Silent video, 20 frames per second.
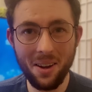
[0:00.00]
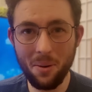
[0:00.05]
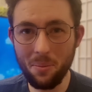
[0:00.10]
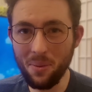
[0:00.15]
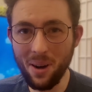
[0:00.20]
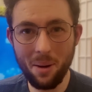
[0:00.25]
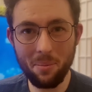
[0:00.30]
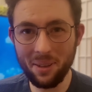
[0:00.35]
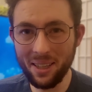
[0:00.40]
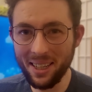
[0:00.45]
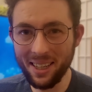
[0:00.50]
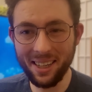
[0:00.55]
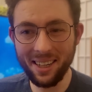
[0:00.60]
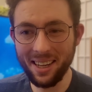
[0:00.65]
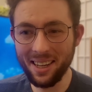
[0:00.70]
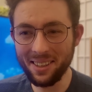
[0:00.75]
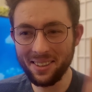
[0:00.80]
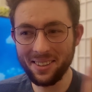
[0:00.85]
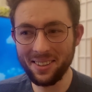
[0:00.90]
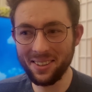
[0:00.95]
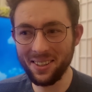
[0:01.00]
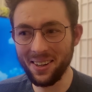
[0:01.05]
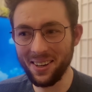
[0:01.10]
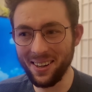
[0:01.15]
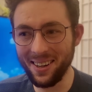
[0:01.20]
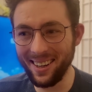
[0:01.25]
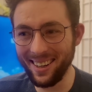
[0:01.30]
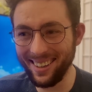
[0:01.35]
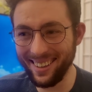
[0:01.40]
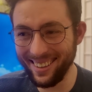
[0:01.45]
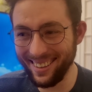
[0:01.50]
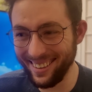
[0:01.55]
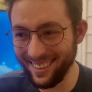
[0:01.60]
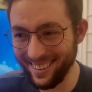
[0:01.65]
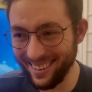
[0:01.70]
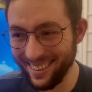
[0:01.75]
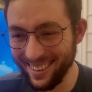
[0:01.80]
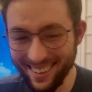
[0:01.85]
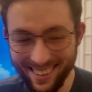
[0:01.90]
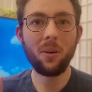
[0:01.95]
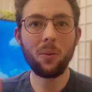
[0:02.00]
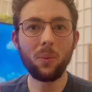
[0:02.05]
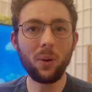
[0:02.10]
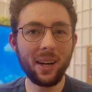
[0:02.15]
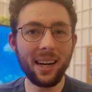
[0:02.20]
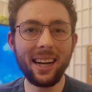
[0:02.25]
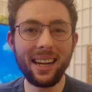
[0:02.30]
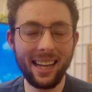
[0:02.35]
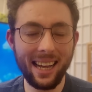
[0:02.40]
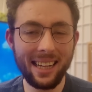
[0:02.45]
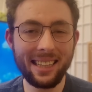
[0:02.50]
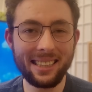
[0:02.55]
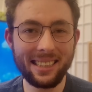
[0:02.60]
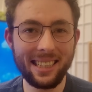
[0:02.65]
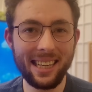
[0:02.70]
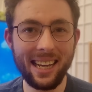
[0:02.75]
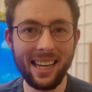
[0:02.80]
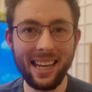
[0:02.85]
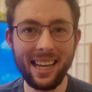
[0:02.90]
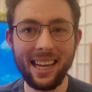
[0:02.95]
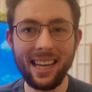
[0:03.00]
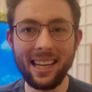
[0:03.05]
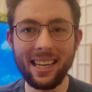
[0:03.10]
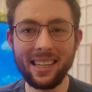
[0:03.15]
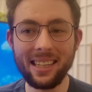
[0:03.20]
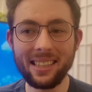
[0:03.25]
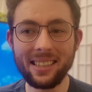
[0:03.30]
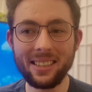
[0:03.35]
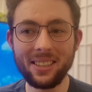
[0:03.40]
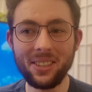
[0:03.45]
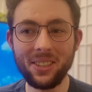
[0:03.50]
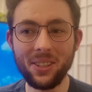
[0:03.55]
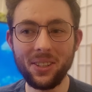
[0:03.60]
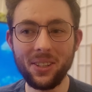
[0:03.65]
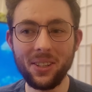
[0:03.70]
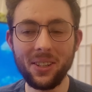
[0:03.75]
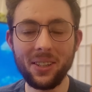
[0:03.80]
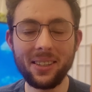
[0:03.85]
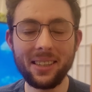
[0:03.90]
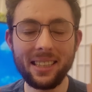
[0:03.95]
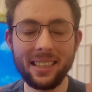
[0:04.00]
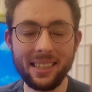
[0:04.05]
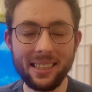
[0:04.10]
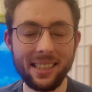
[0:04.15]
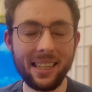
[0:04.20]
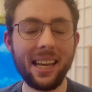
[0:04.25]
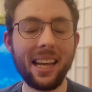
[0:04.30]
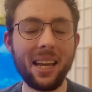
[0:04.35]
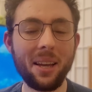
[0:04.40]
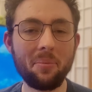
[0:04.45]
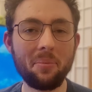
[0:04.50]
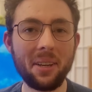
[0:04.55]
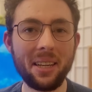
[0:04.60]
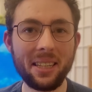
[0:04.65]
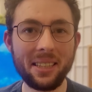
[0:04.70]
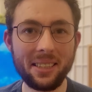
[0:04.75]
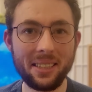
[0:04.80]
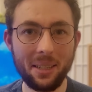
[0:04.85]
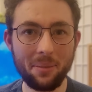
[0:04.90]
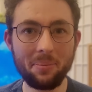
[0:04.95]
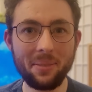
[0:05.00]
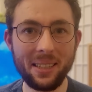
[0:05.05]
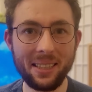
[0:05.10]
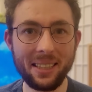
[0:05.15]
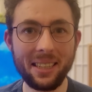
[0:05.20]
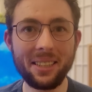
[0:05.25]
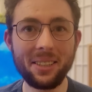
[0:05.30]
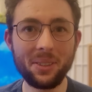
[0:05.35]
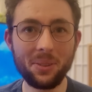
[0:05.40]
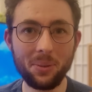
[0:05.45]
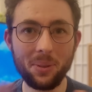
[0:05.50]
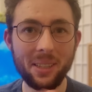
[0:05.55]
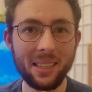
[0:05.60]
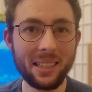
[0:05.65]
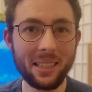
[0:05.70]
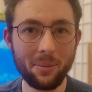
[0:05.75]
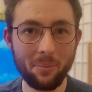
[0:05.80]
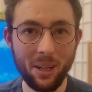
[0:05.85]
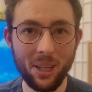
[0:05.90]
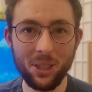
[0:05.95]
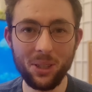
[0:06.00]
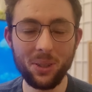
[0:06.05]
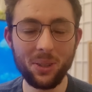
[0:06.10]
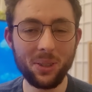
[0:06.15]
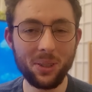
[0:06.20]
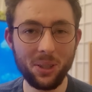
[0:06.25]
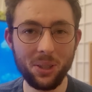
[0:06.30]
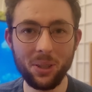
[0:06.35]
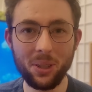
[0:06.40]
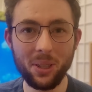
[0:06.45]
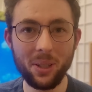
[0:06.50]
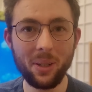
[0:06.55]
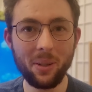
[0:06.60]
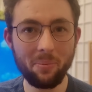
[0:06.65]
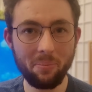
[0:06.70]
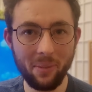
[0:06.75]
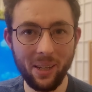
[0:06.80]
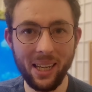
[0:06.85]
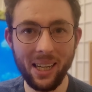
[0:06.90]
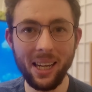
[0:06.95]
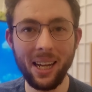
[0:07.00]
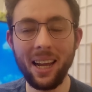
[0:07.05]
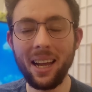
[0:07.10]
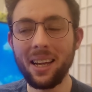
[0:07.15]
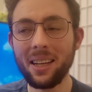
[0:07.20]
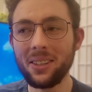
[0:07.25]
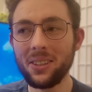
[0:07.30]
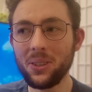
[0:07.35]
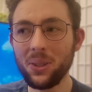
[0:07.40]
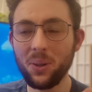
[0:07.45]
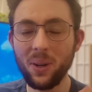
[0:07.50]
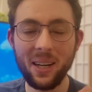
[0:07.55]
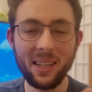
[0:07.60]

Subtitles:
I'm rambling again, so what I can say is, you know, this game is something that is really special to me and to our